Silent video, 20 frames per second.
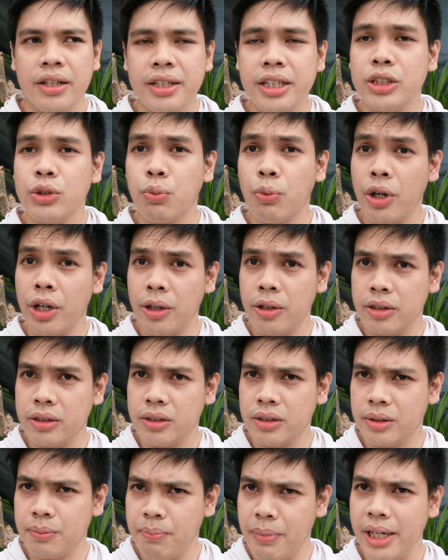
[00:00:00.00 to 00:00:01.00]
This works
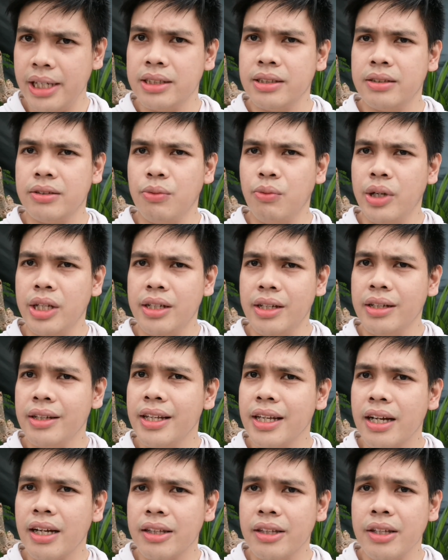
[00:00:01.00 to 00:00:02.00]
best with
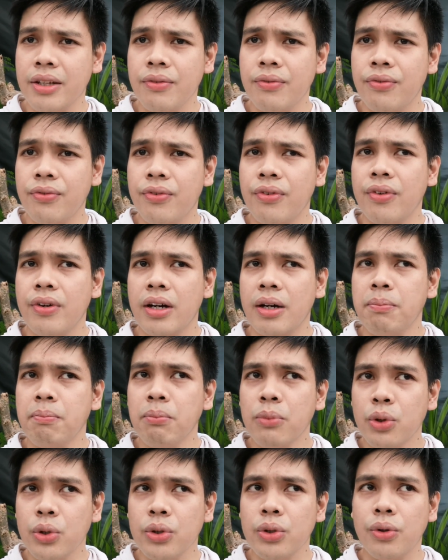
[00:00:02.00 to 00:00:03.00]
indicative
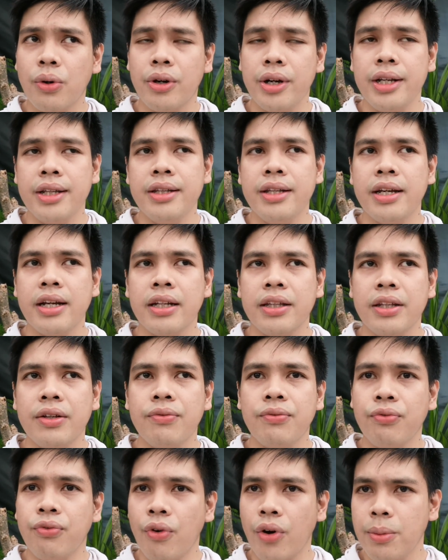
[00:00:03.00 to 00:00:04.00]
mood or
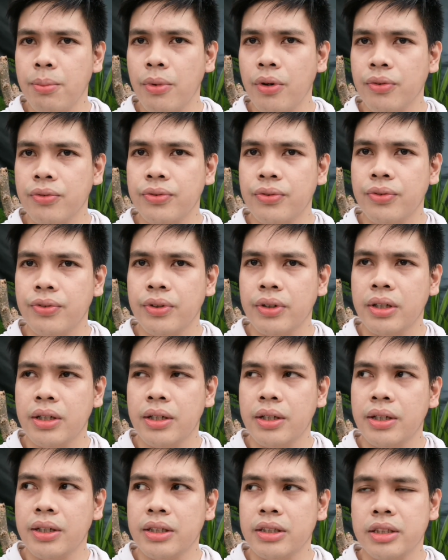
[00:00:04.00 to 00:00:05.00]
indicative form of
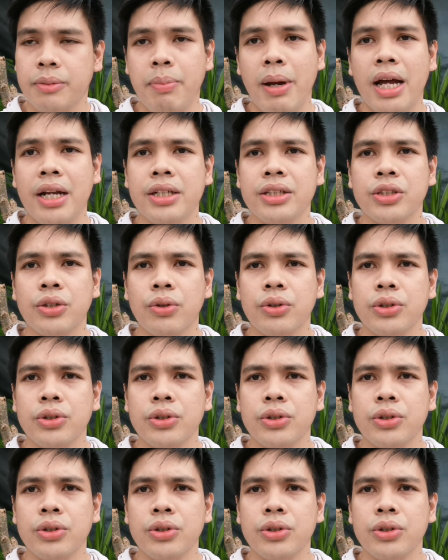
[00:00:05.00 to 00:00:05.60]
Spanish